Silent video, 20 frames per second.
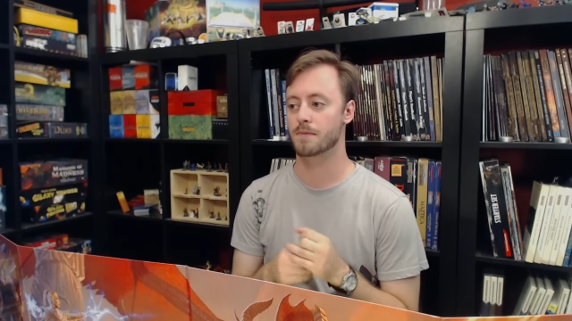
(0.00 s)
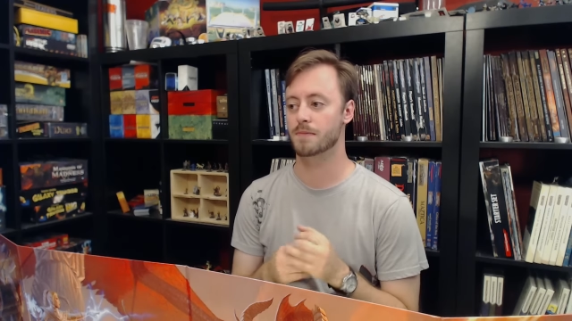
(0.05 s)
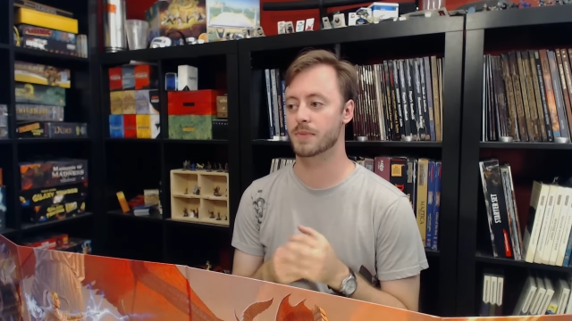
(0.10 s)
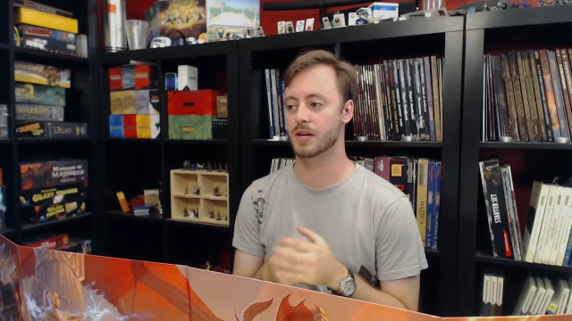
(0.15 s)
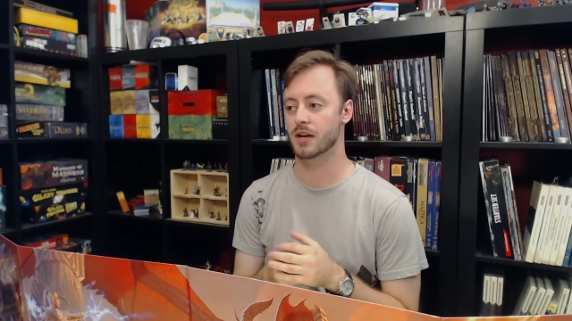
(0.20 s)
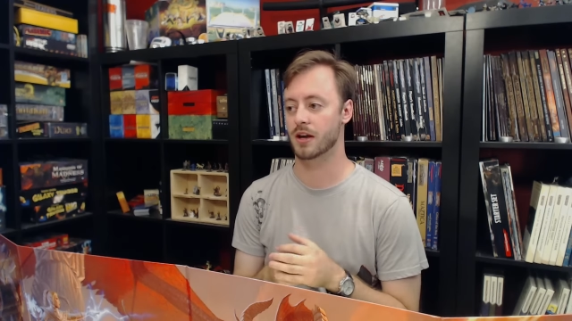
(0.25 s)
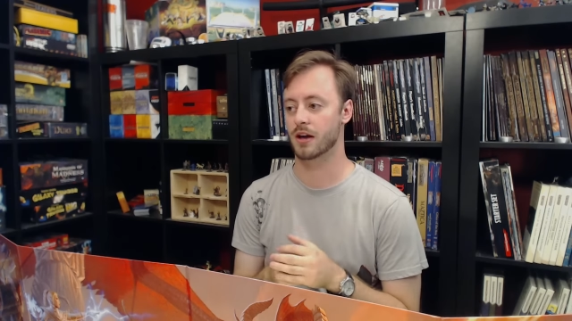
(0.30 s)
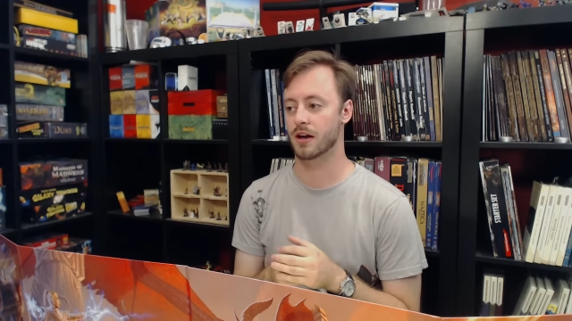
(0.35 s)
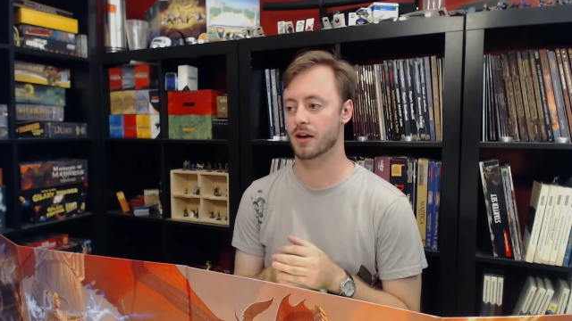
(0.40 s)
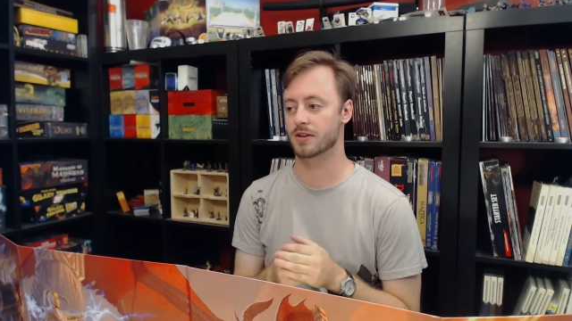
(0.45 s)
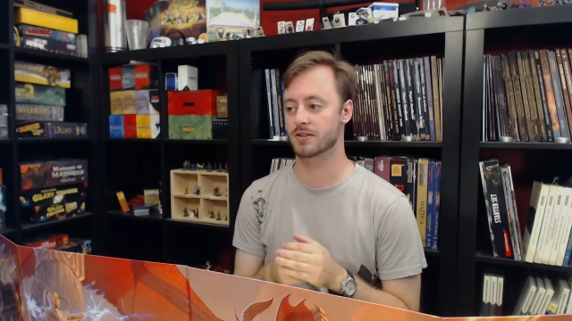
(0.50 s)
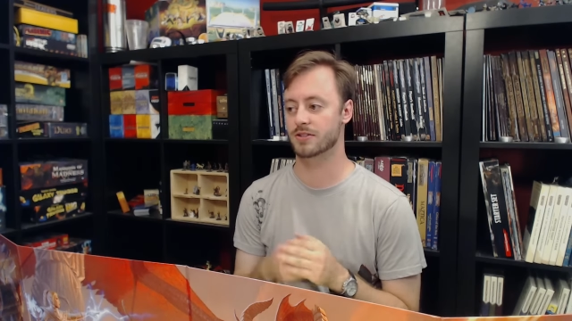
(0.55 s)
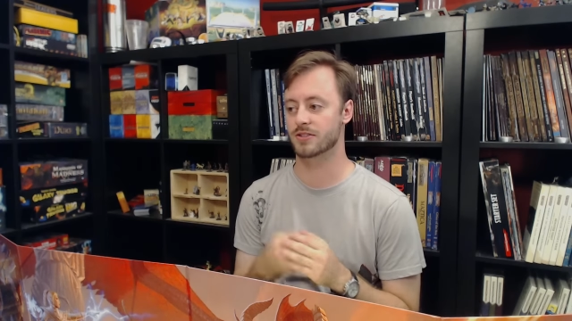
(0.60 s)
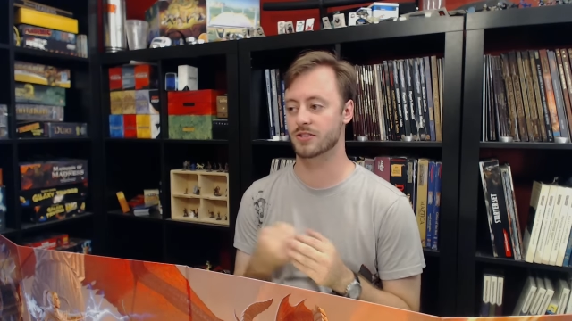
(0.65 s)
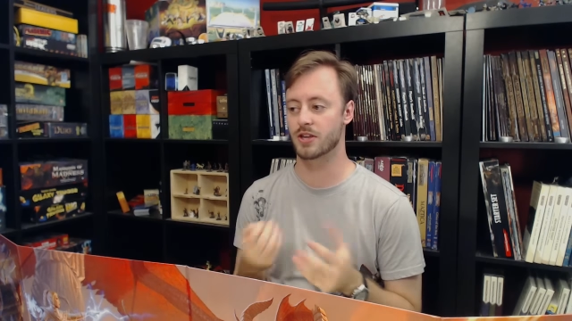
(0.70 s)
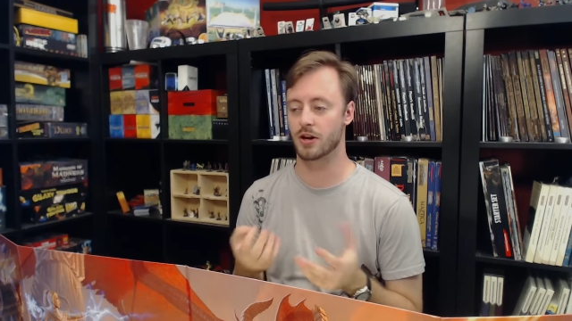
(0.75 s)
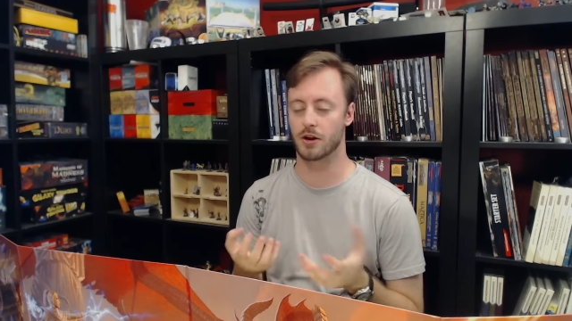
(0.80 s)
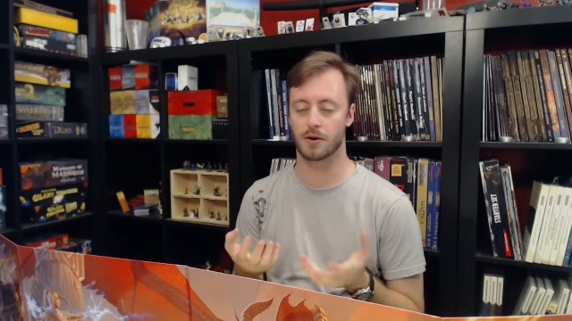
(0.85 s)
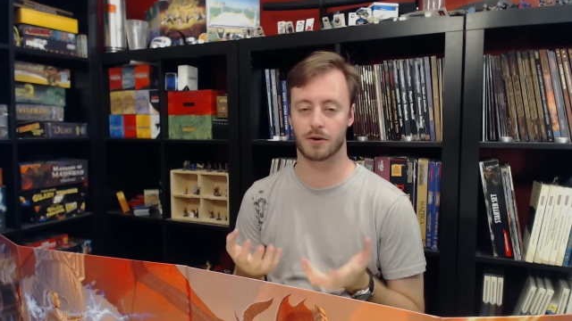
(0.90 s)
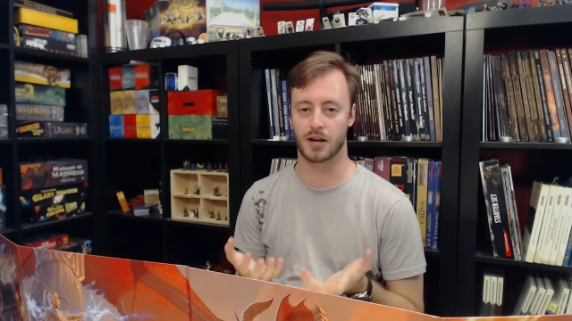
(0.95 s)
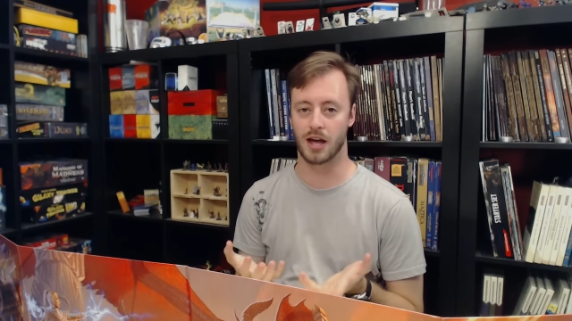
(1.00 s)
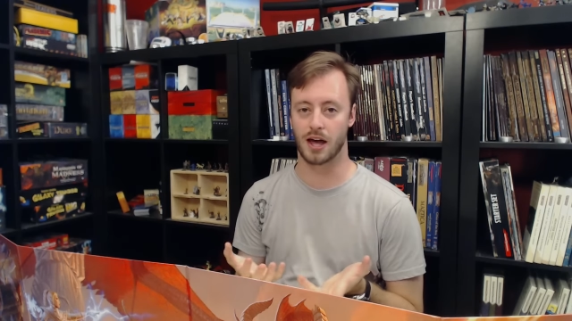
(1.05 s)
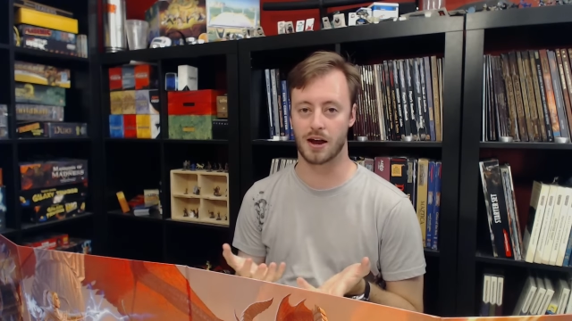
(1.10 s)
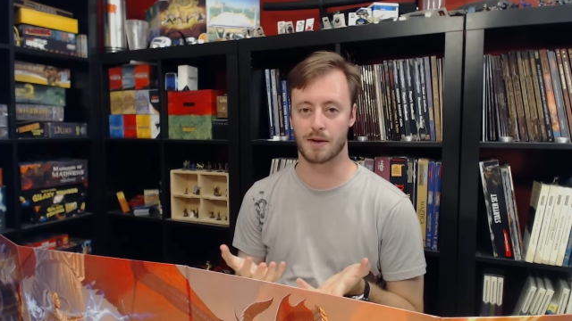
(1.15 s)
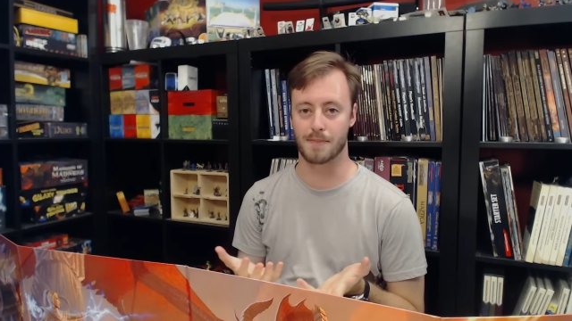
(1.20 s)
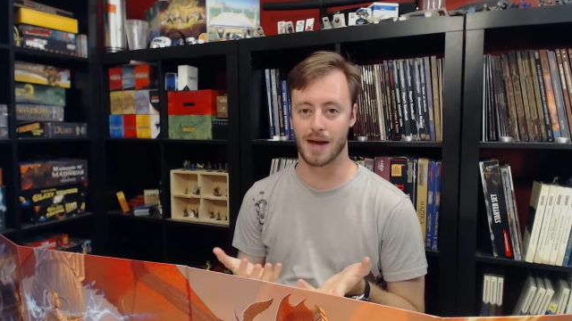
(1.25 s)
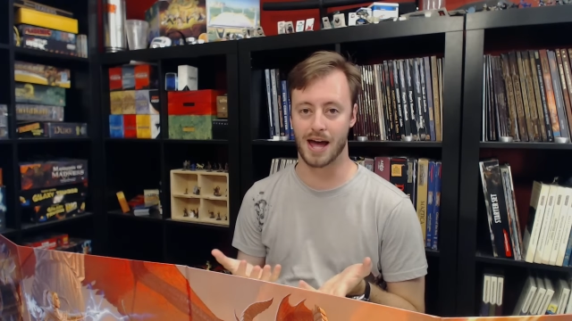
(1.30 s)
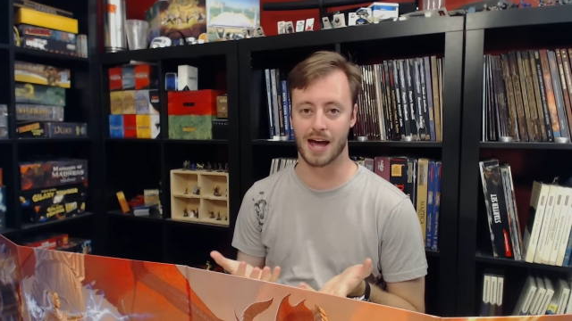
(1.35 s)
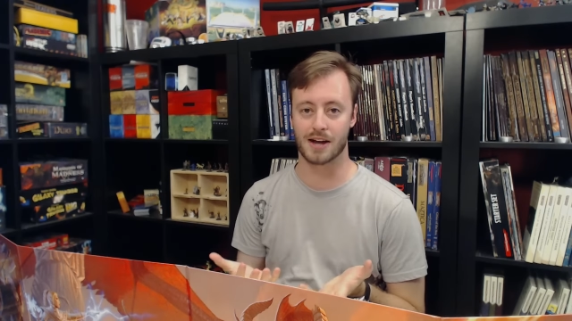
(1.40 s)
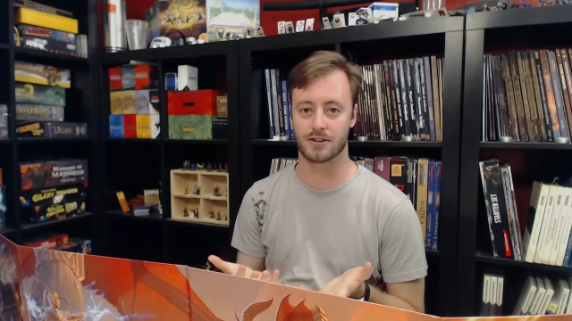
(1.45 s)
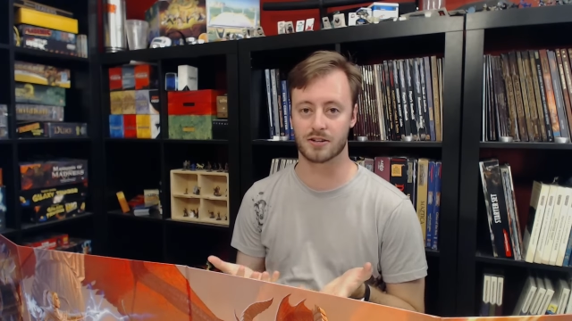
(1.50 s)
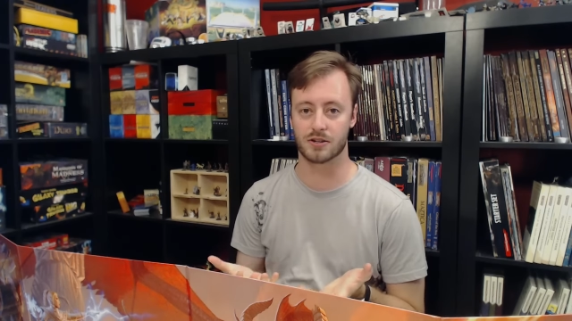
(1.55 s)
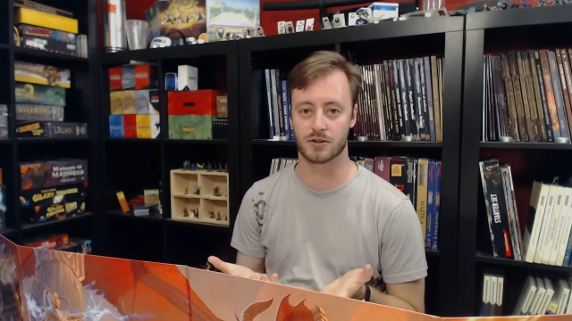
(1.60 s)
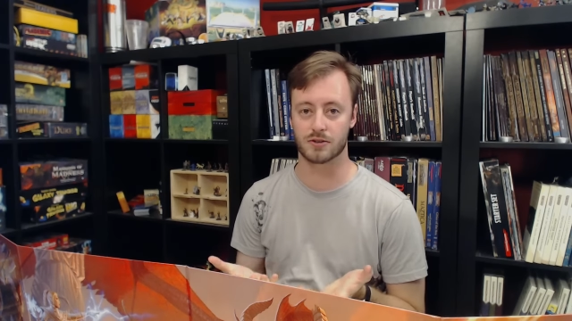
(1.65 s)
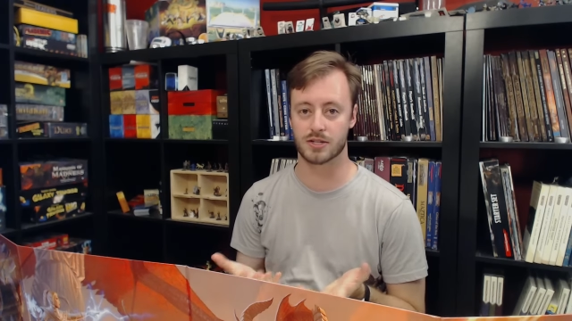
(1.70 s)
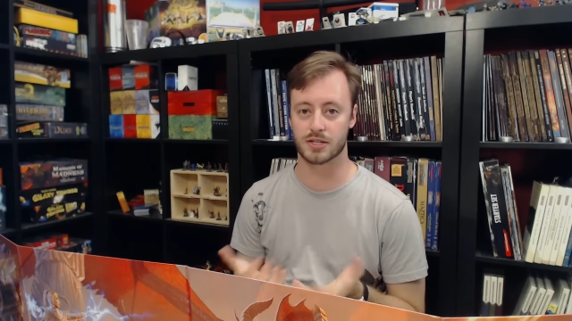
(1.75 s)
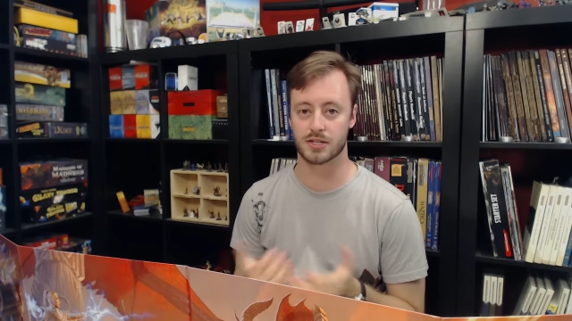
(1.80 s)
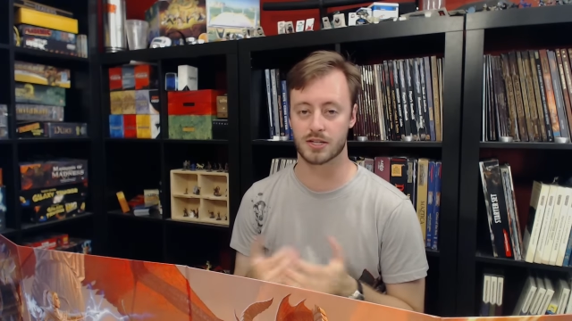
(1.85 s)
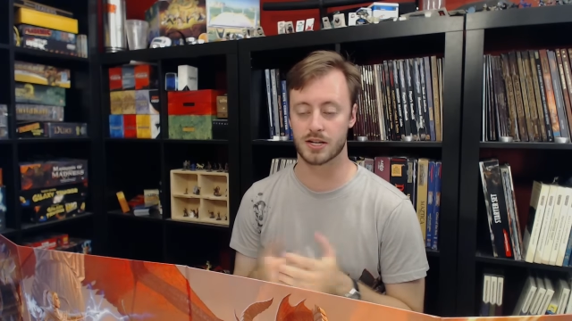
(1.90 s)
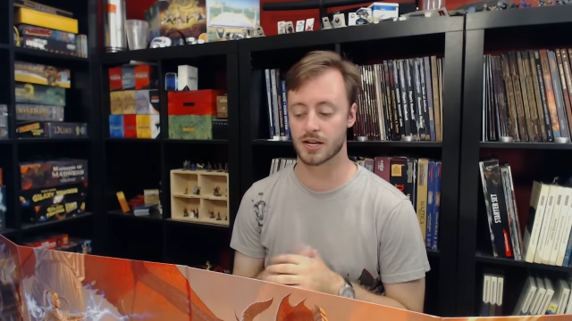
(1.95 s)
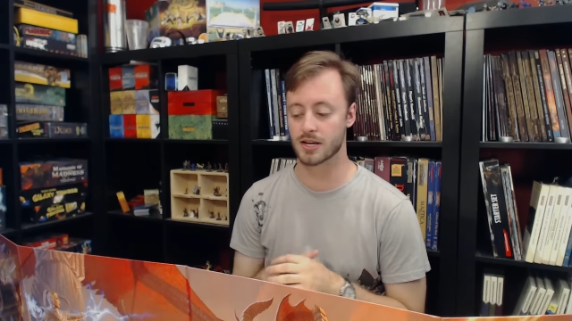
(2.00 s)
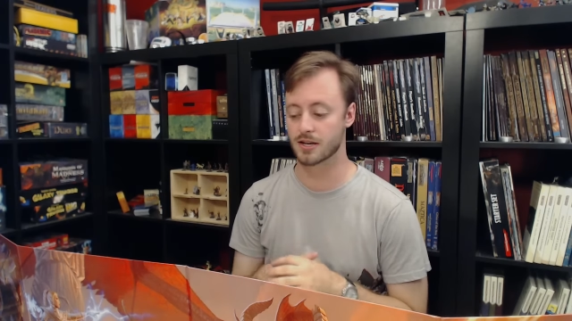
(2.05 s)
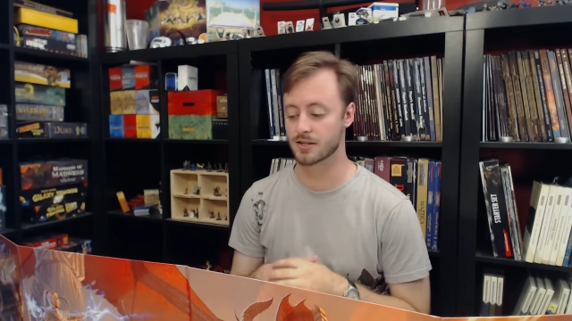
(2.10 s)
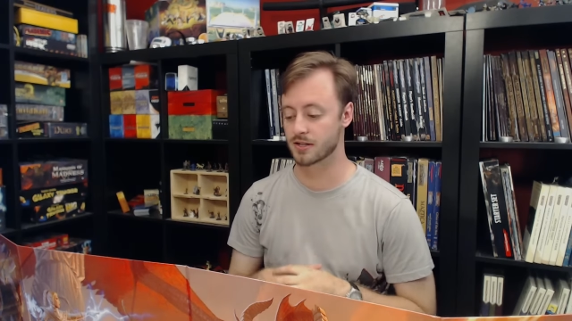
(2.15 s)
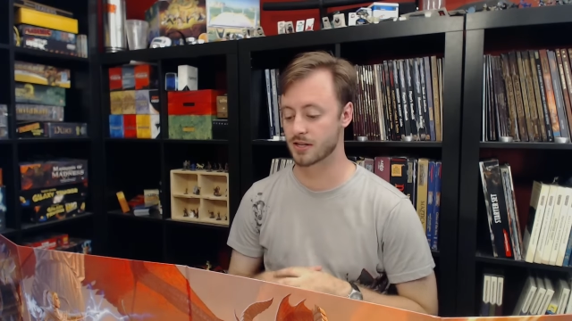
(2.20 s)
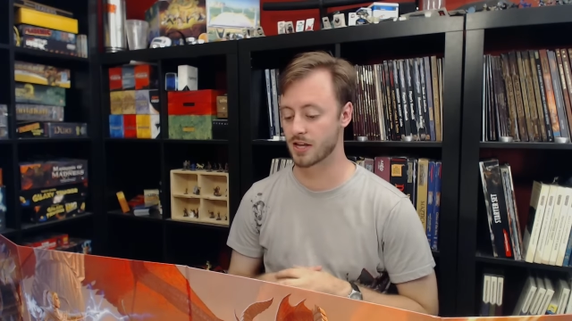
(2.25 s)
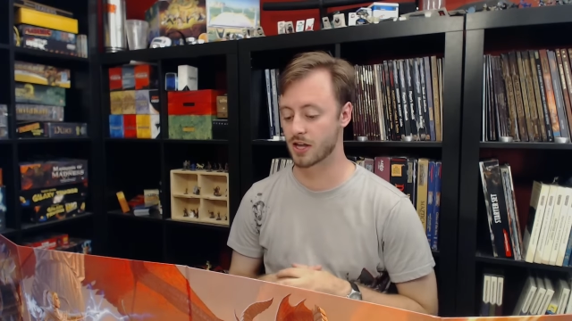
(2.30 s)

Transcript: because they're kind of bad dudes as it is,